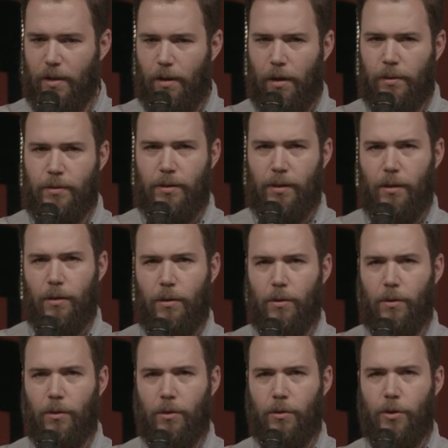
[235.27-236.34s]

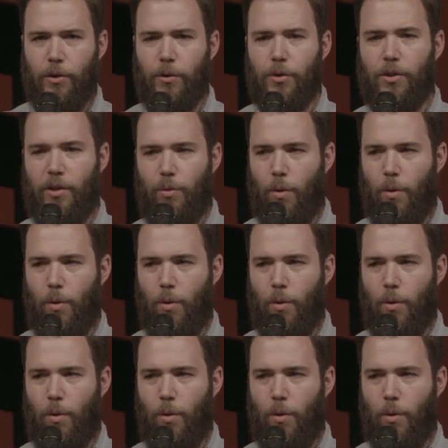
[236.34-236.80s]
until usually